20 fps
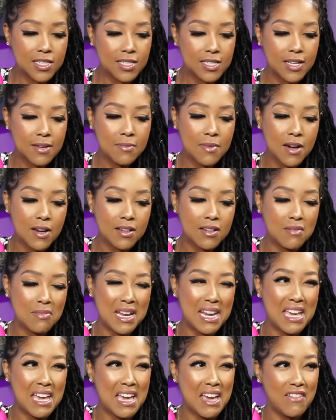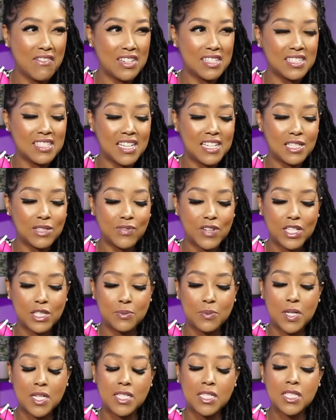say Martin. Nobody ever says Fresh
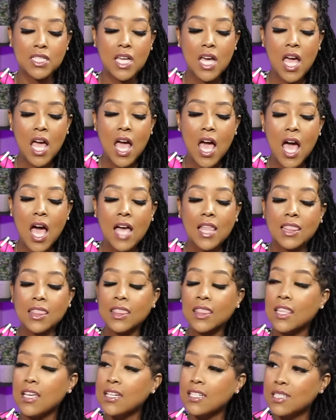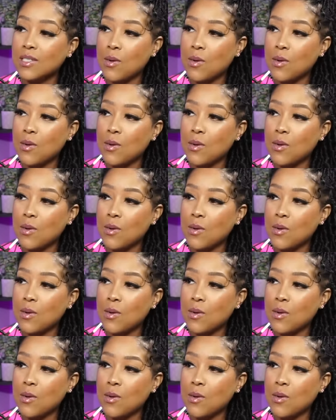Prince. Looks